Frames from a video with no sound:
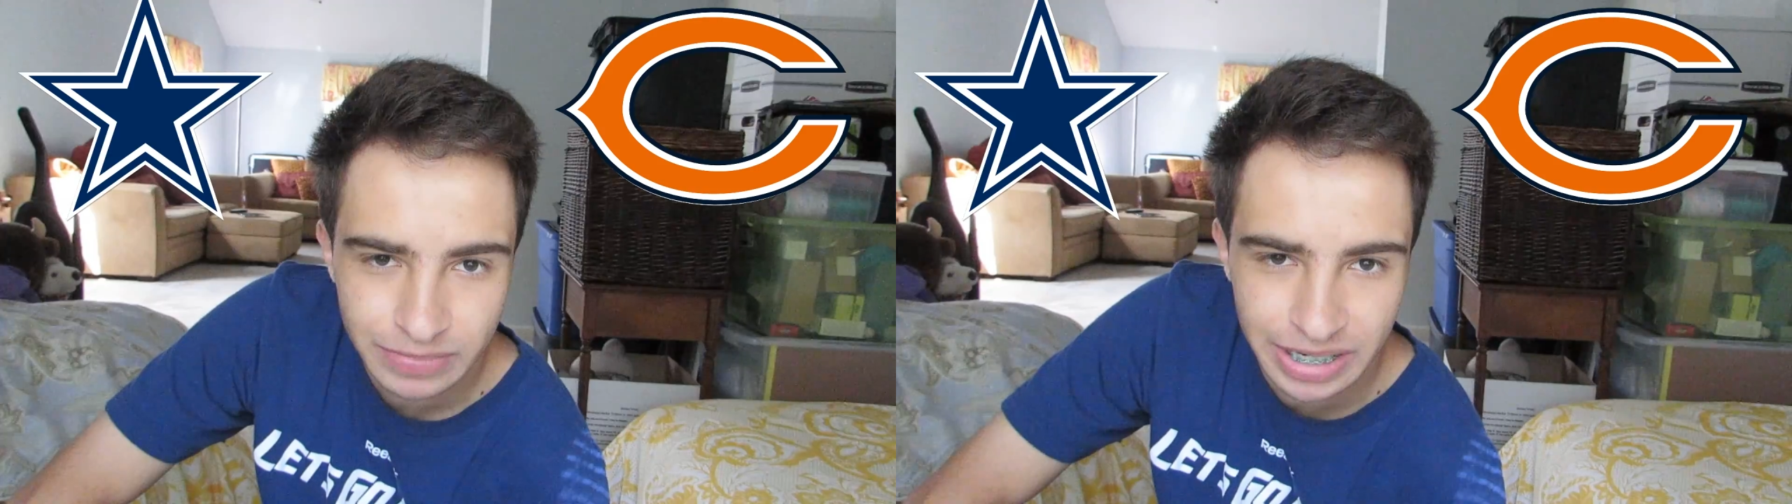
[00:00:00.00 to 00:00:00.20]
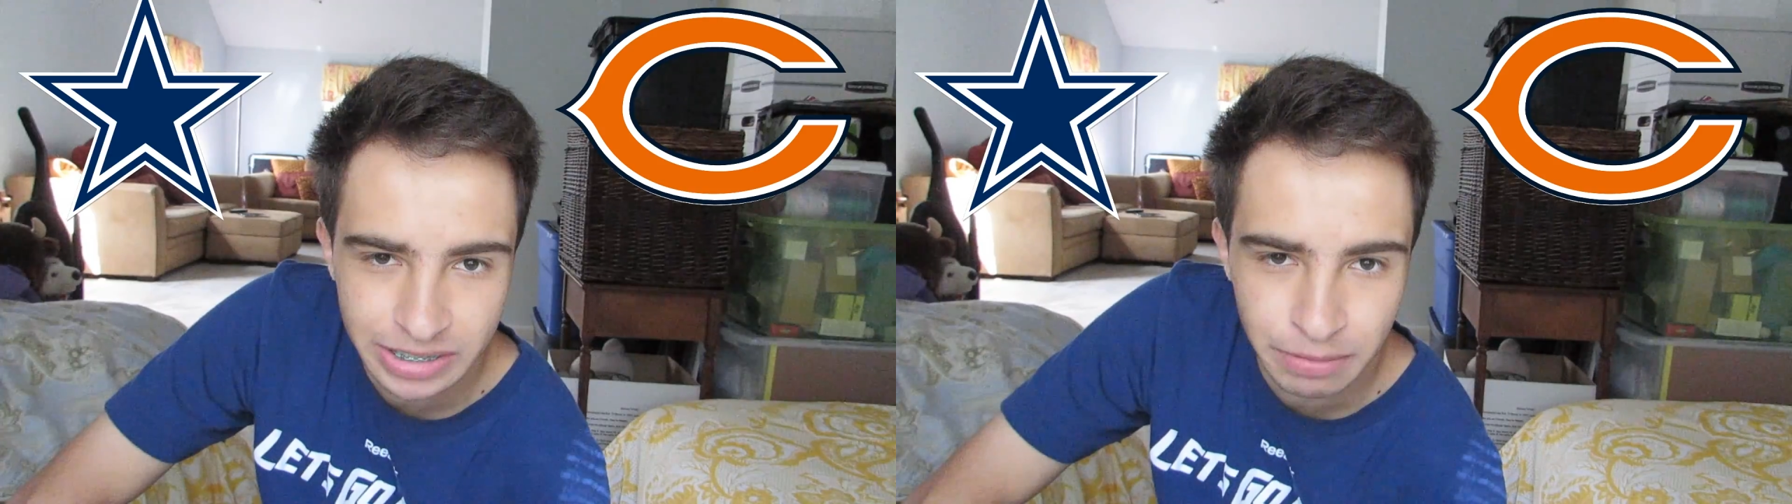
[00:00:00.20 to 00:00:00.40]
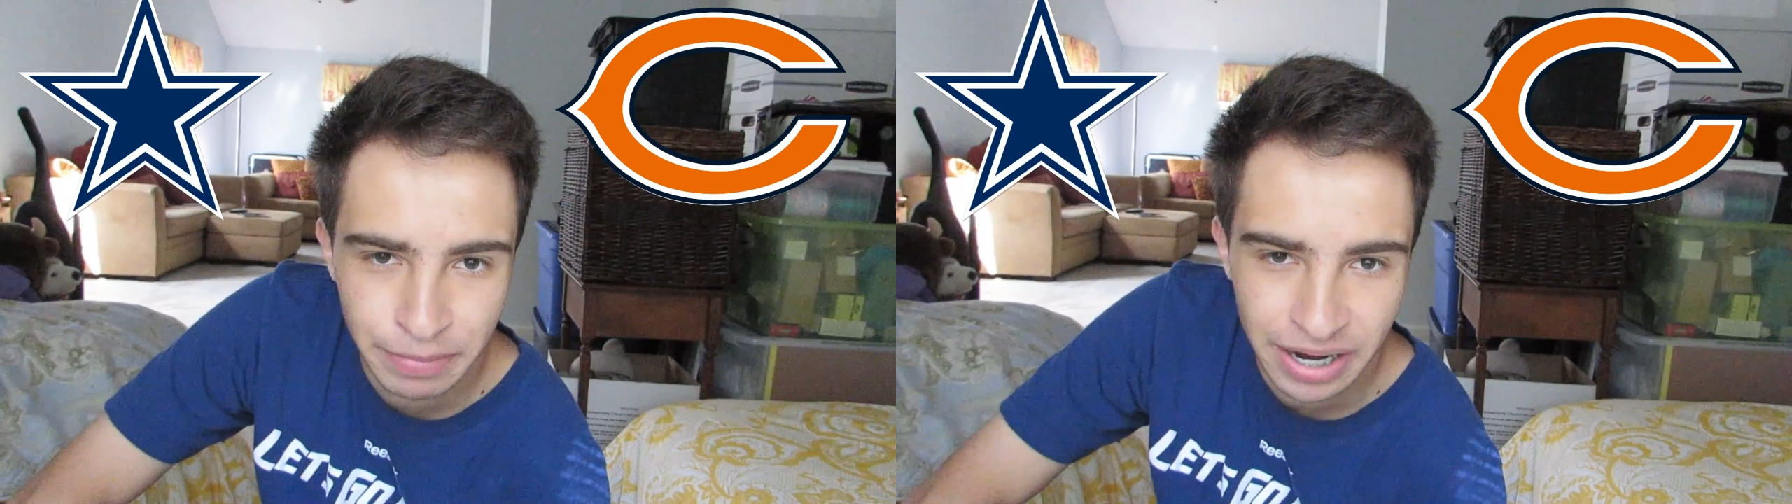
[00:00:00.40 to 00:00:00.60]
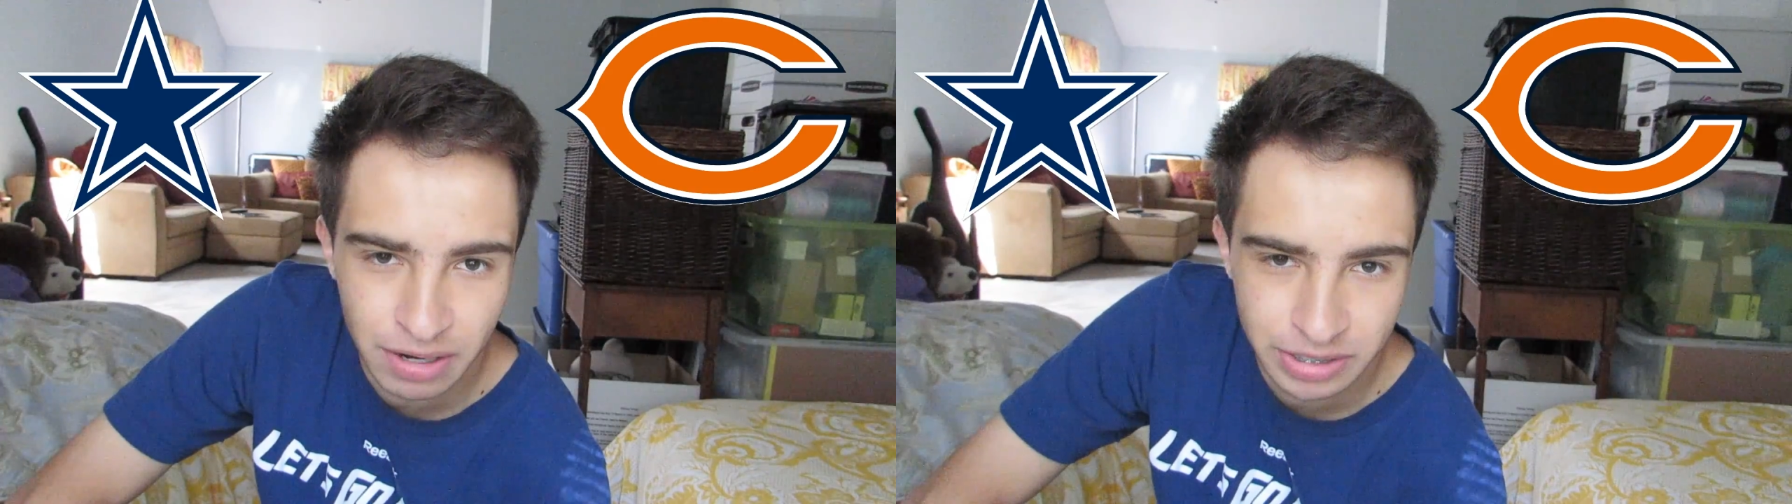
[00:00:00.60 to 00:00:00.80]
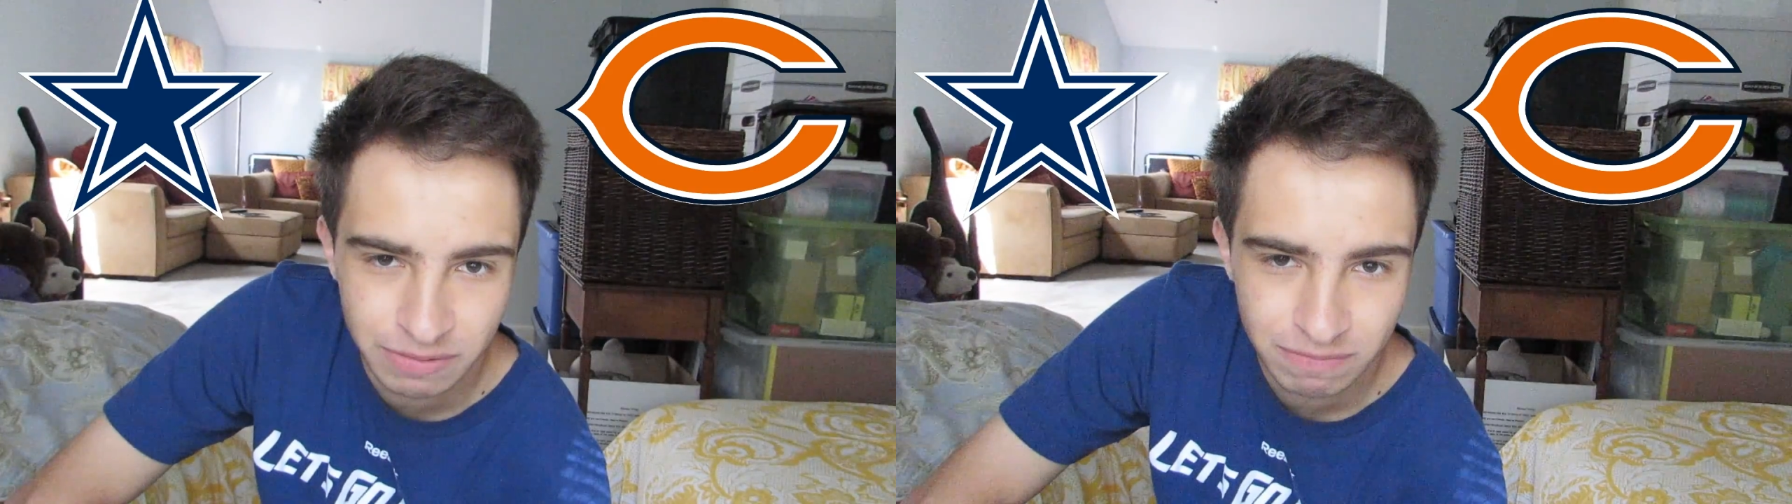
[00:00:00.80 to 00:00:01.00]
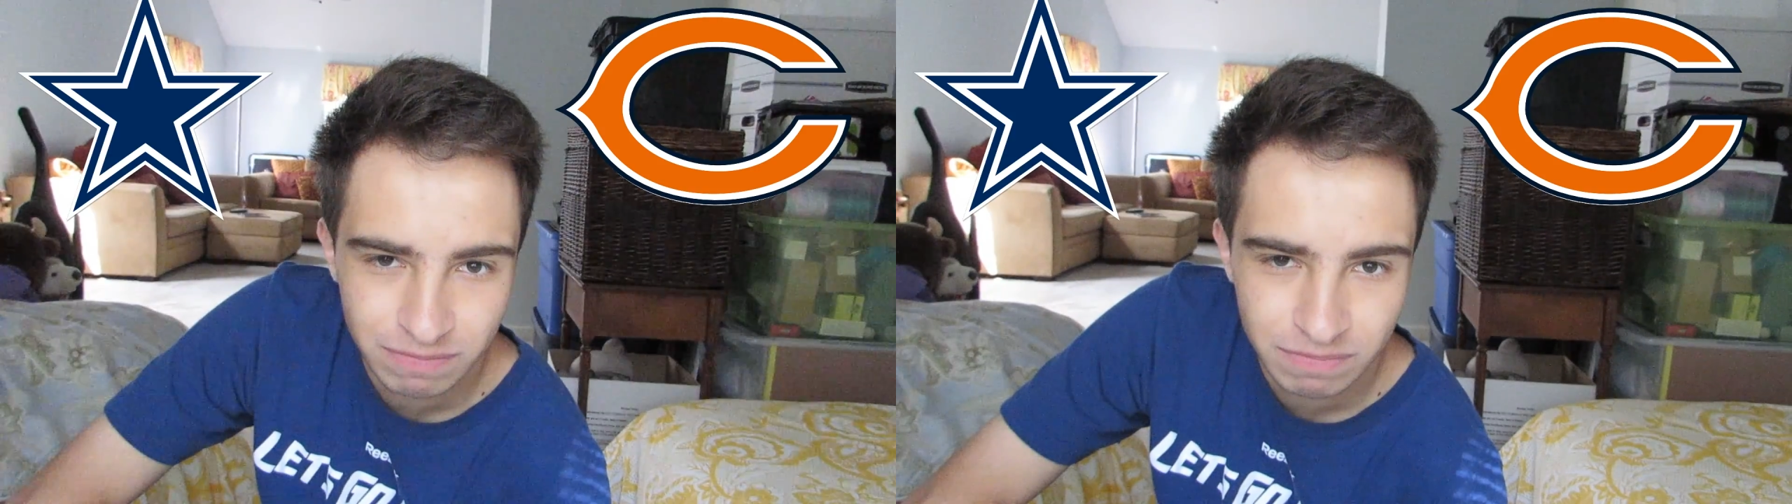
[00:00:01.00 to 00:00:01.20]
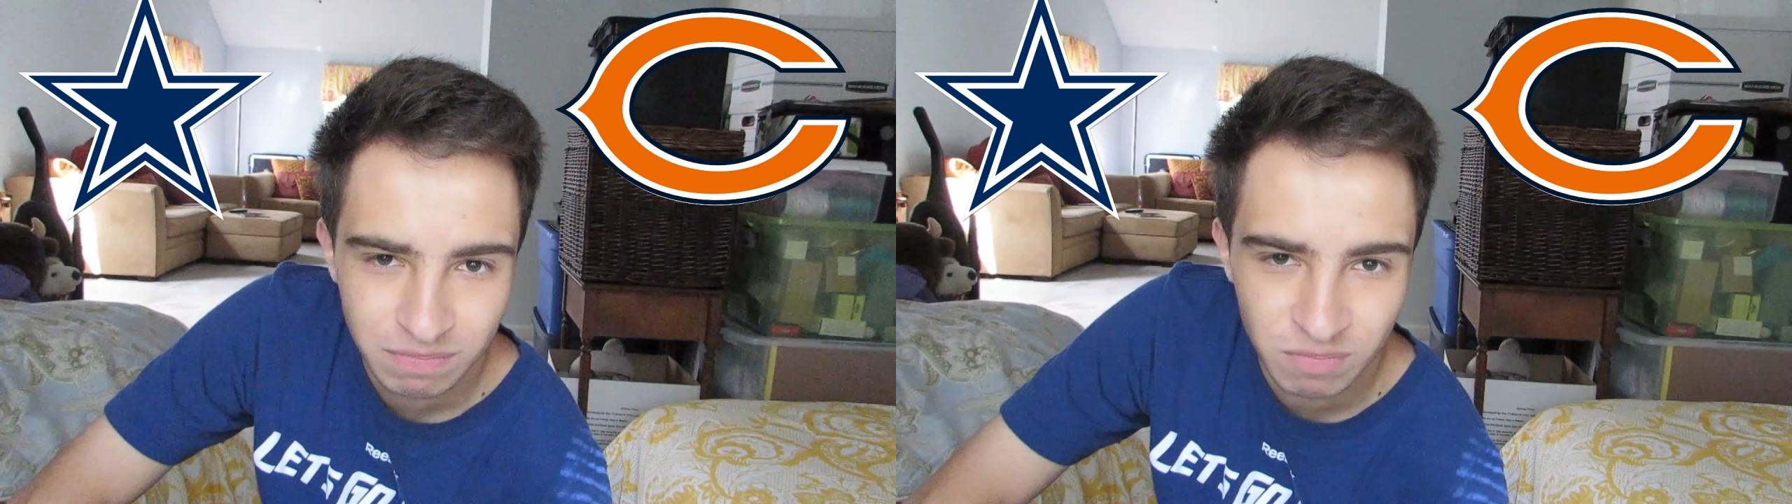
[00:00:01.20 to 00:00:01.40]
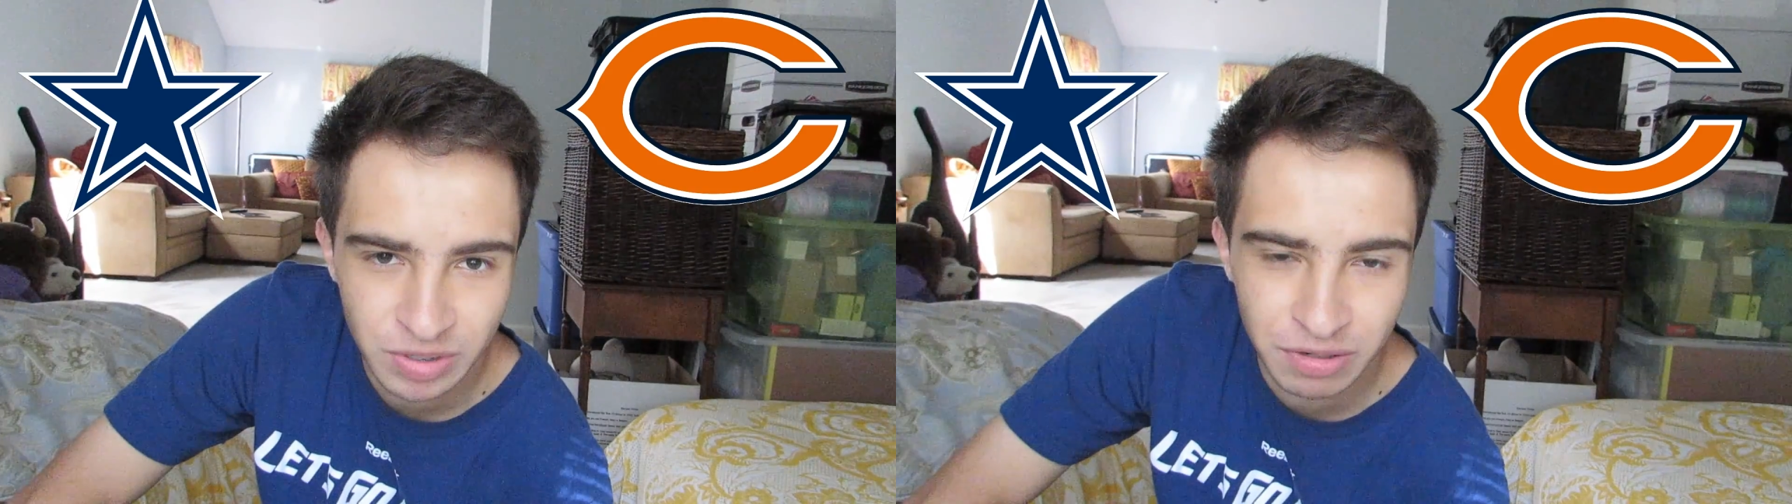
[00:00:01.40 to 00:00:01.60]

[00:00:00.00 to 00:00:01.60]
It's the Bears. We